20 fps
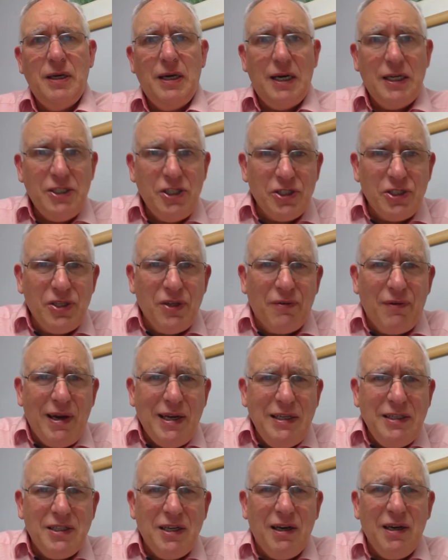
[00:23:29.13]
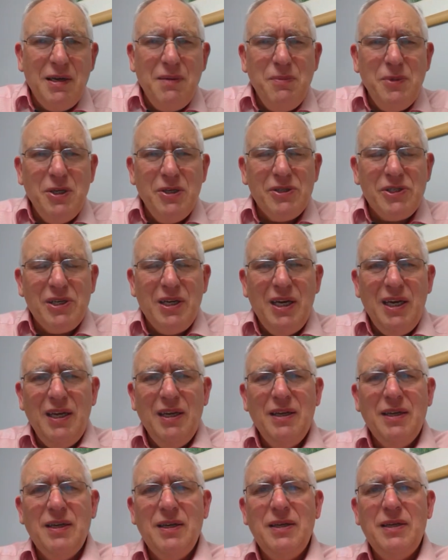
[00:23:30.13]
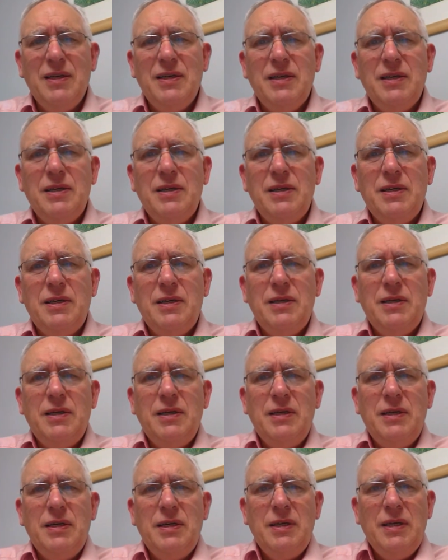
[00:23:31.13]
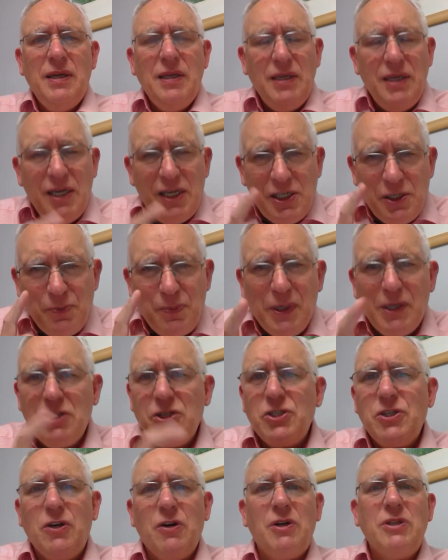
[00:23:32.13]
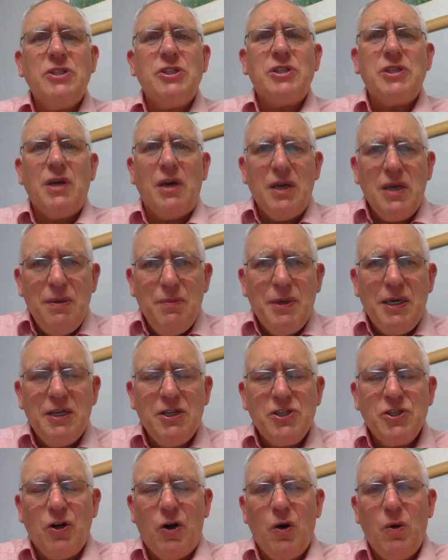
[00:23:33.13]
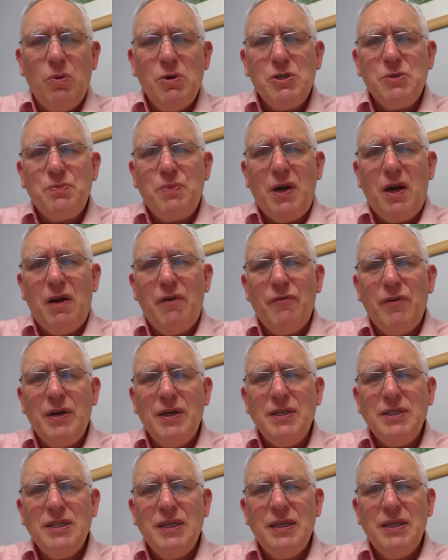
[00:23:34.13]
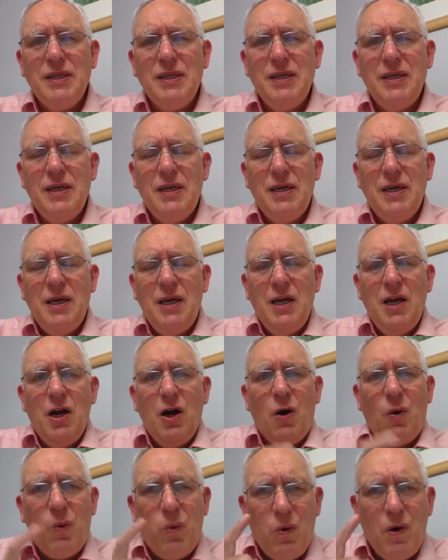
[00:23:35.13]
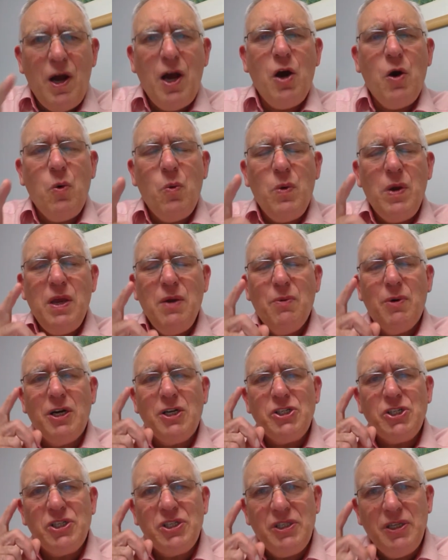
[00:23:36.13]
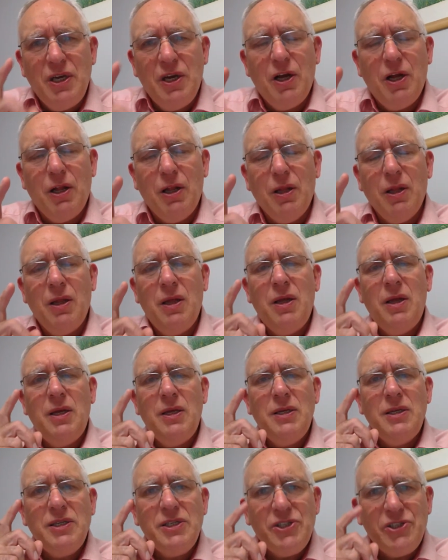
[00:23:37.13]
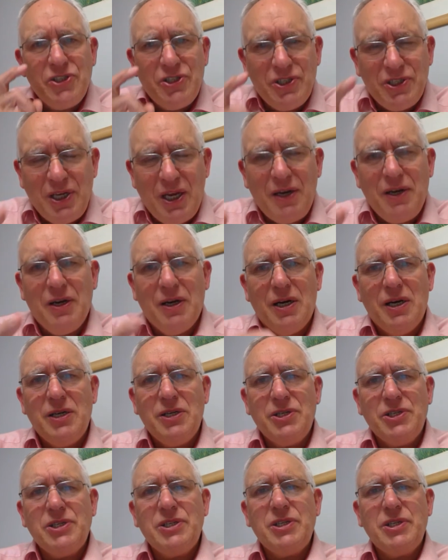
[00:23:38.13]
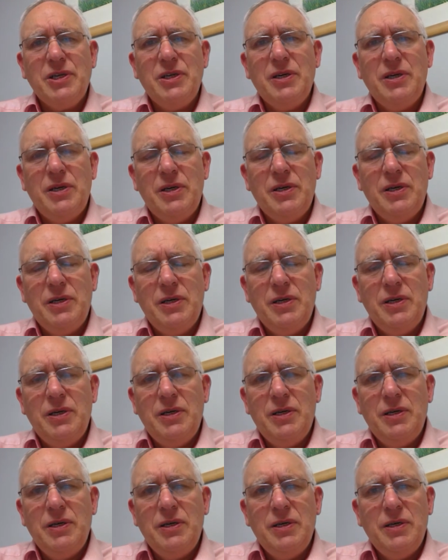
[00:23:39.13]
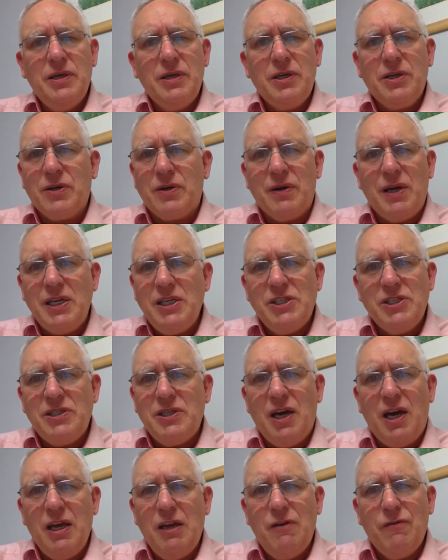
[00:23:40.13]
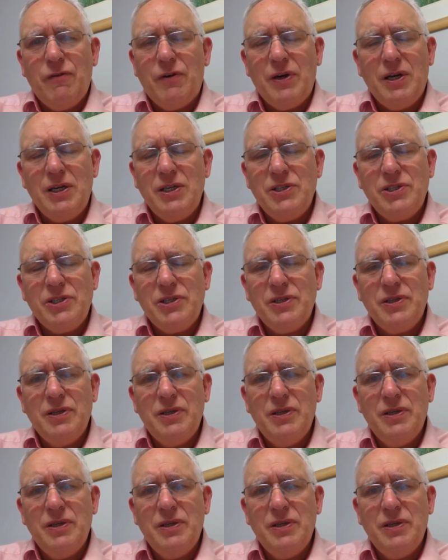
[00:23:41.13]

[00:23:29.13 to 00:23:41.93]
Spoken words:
At just the right time, you say? Yes, because God's timing is always perfect. While we were still sinners, Christ died for us.